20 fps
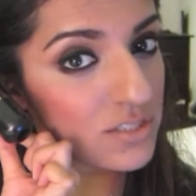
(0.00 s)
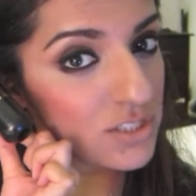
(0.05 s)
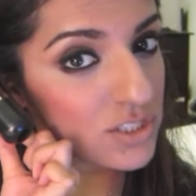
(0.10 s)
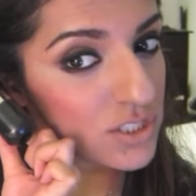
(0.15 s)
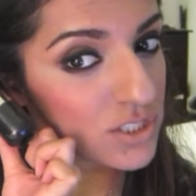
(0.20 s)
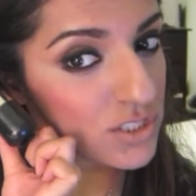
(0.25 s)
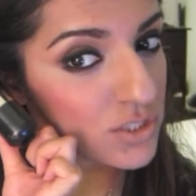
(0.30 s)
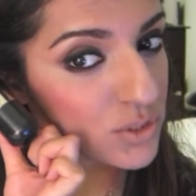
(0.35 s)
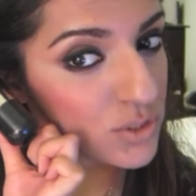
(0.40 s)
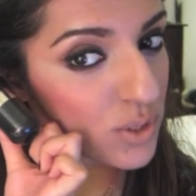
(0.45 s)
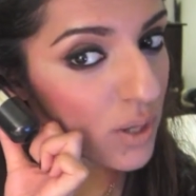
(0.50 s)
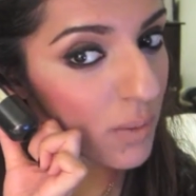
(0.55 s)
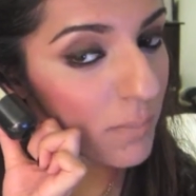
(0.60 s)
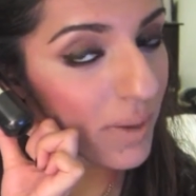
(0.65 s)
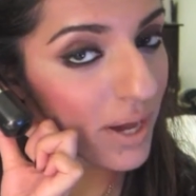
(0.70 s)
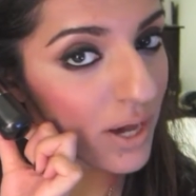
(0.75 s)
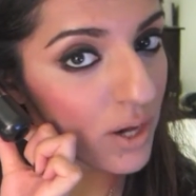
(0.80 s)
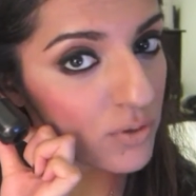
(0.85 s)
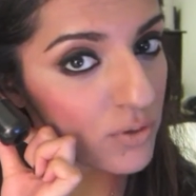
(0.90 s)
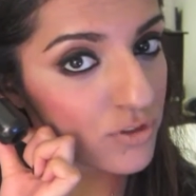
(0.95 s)
to
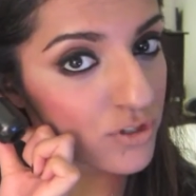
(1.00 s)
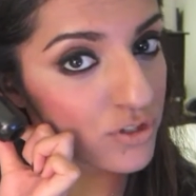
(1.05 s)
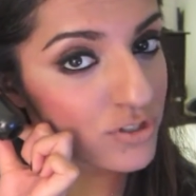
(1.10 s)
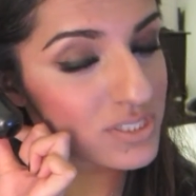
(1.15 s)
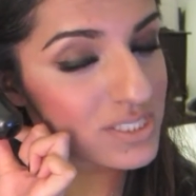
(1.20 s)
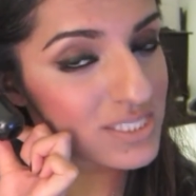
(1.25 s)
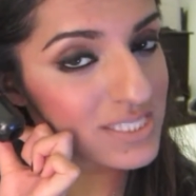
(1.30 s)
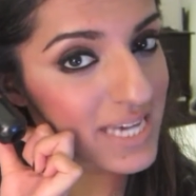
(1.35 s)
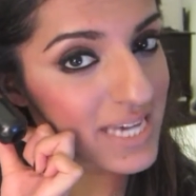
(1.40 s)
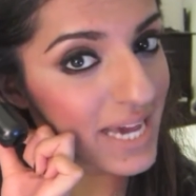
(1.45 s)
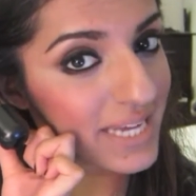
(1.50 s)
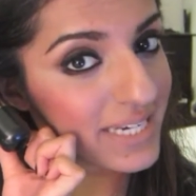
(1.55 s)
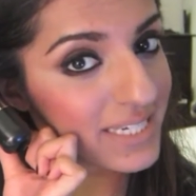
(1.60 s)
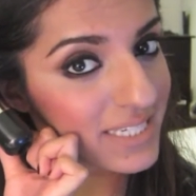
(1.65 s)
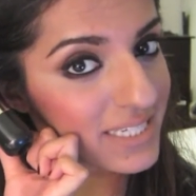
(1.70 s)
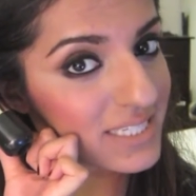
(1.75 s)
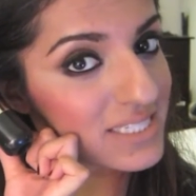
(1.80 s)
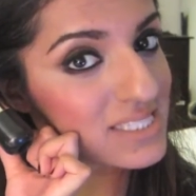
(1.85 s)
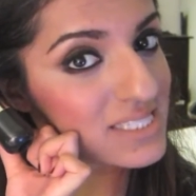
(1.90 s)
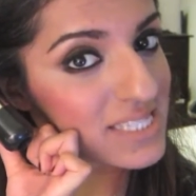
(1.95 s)
about, there's 10
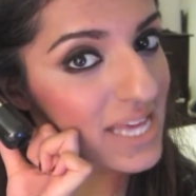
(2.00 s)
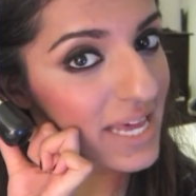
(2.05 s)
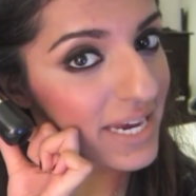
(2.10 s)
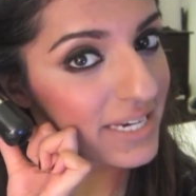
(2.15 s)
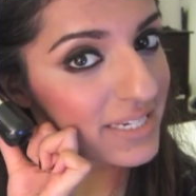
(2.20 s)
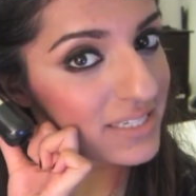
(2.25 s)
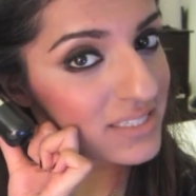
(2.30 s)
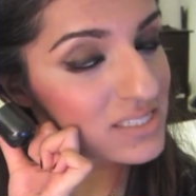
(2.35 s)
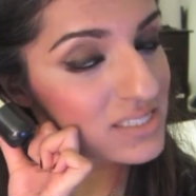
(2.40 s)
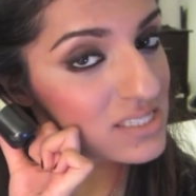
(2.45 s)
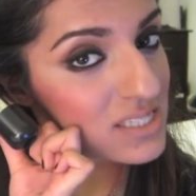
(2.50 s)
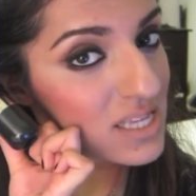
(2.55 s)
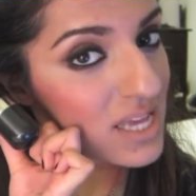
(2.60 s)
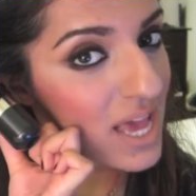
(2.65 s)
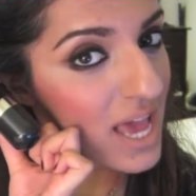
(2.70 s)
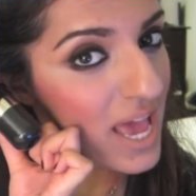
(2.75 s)
heat settings,